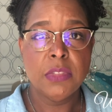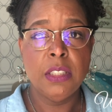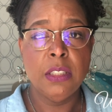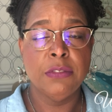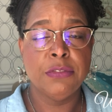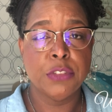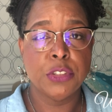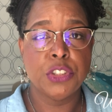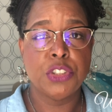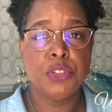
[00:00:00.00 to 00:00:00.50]

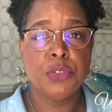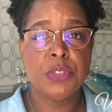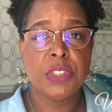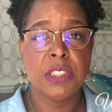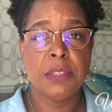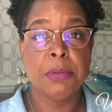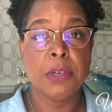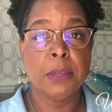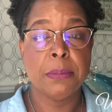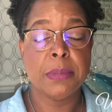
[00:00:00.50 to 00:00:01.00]
for
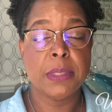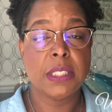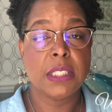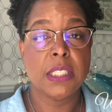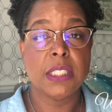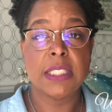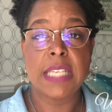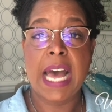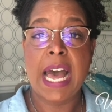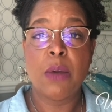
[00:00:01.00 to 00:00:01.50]
juicing
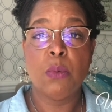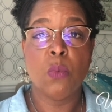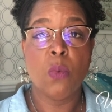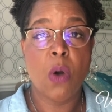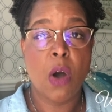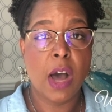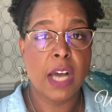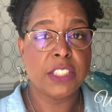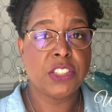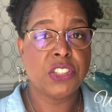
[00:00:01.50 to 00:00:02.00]
purposes, I
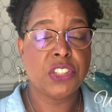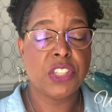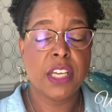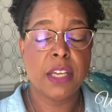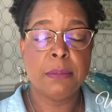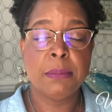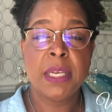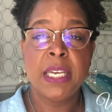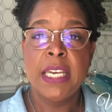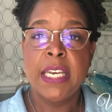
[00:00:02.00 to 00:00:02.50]
wash
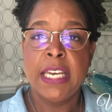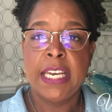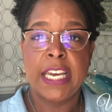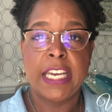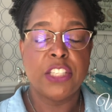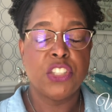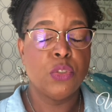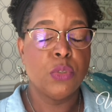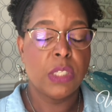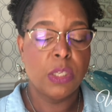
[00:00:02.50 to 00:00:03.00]
them,
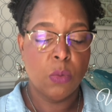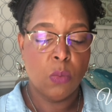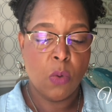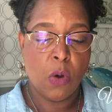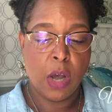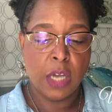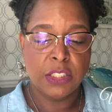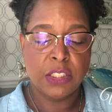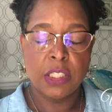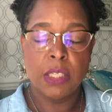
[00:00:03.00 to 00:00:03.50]
and you can
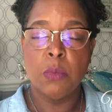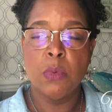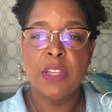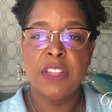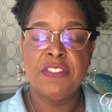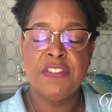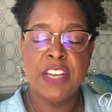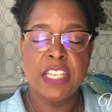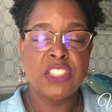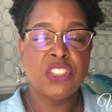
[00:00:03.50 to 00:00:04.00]
wash them
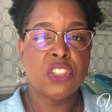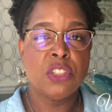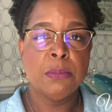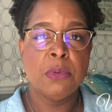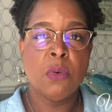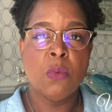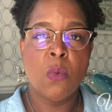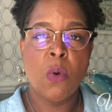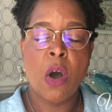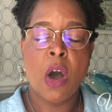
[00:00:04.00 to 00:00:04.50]
with
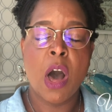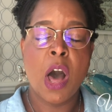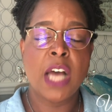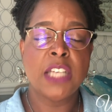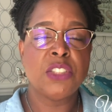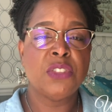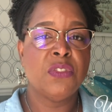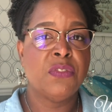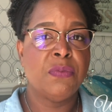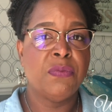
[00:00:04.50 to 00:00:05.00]
vegetable
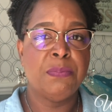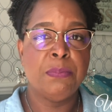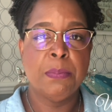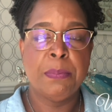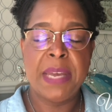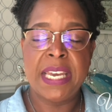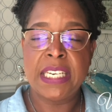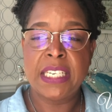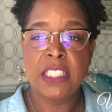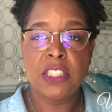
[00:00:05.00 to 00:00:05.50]
wash,
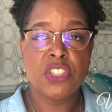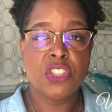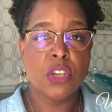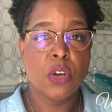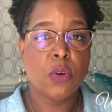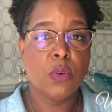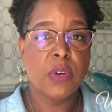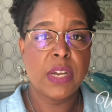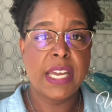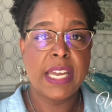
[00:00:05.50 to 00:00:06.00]
baking
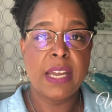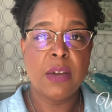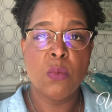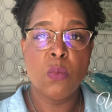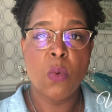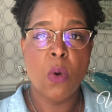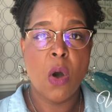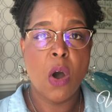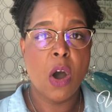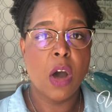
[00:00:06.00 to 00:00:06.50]
soda and
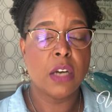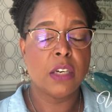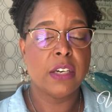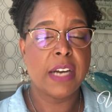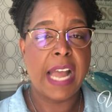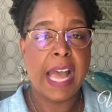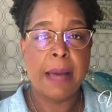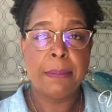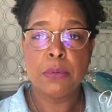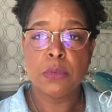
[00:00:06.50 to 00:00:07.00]
water,
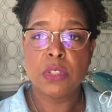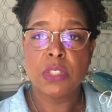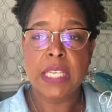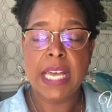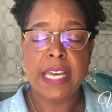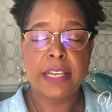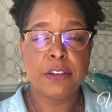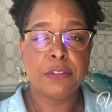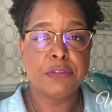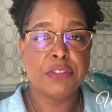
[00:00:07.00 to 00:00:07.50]
apple
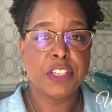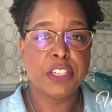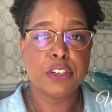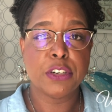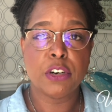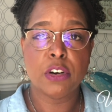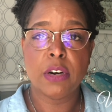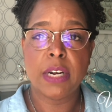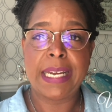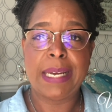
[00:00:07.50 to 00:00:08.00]
cider
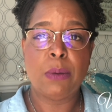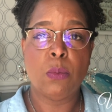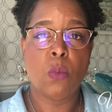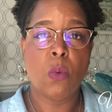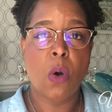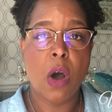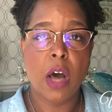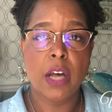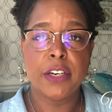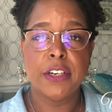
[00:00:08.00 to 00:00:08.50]
vinegar and
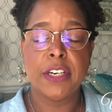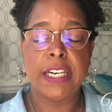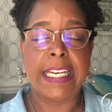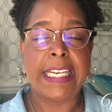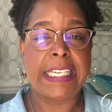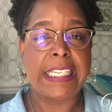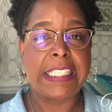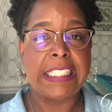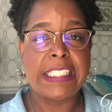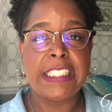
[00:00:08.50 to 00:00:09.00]
water,
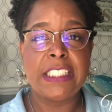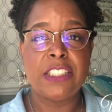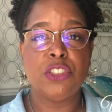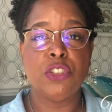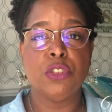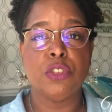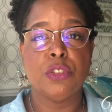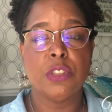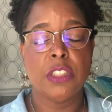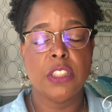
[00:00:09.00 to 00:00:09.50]
and clean
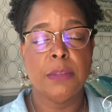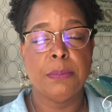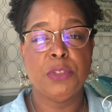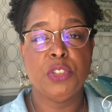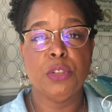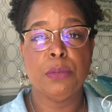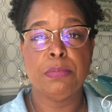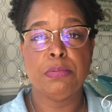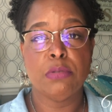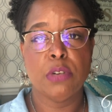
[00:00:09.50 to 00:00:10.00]
your the,
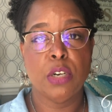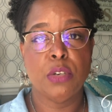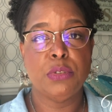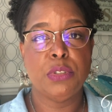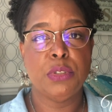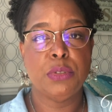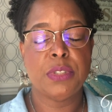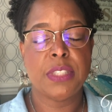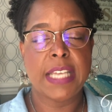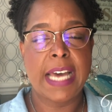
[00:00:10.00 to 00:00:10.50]
your
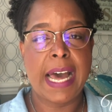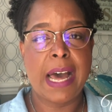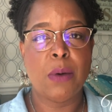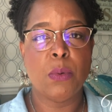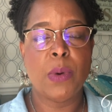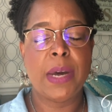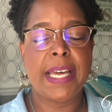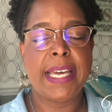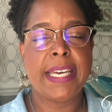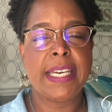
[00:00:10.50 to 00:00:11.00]
produce that
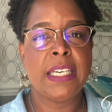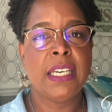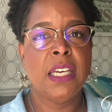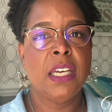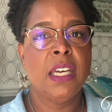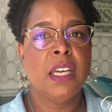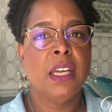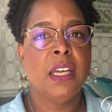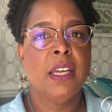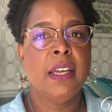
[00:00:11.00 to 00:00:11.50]
way,
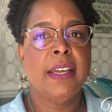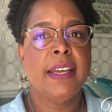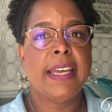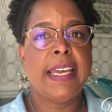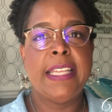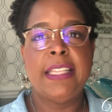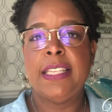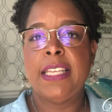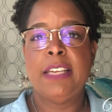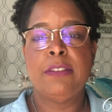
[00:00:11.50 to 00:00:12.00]

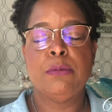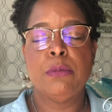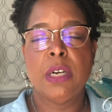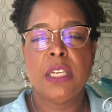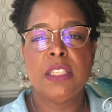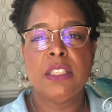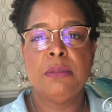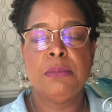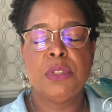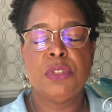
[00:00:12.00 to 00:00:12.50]
and then
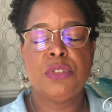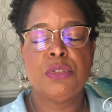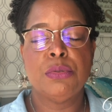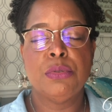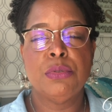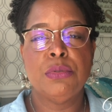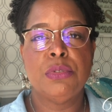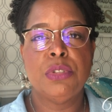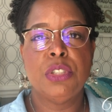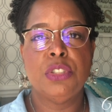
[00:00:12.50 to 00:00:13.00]
run them
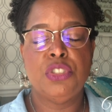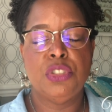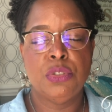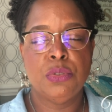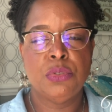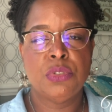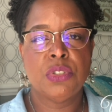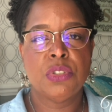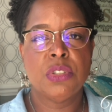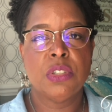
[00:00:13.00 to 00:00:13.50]
through the
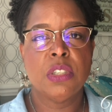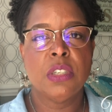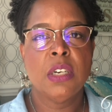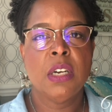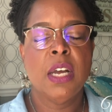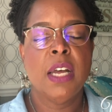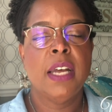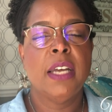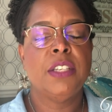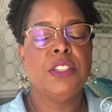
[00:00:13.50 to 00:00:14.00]
juicer.
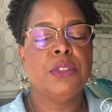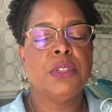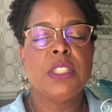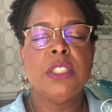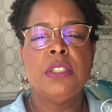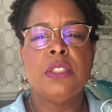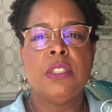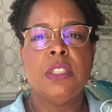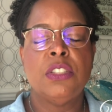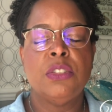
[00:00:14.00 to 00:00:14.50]
You
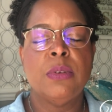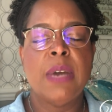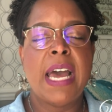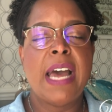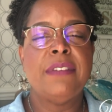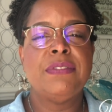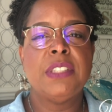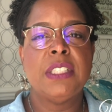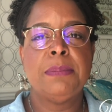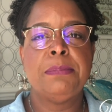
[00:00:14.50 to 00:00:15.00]
can, you
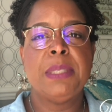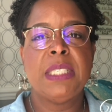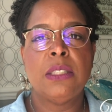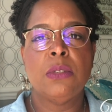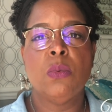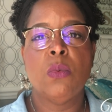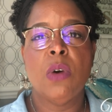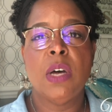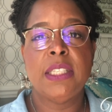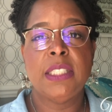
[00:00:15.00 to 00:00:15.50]
have to be
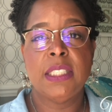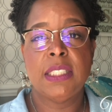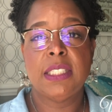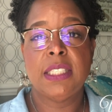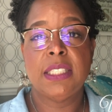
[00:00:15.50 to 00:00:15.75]
the one that